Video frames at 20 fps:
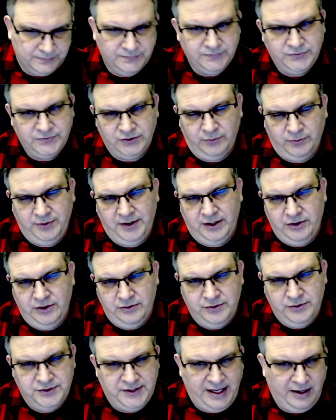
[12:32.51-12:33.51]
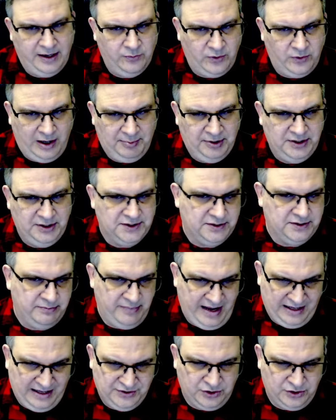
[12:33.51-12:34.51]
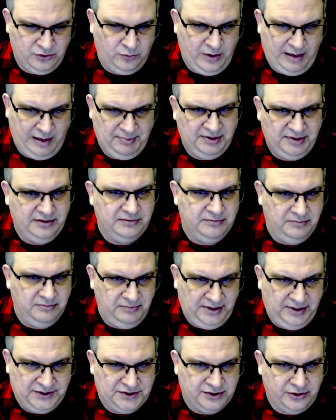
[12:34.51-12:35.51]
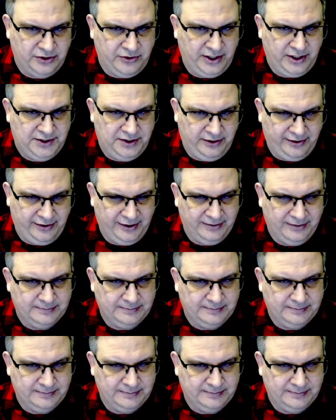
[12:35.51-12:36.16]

So when they use that weapon, it's a magical weapon, meets the criteria,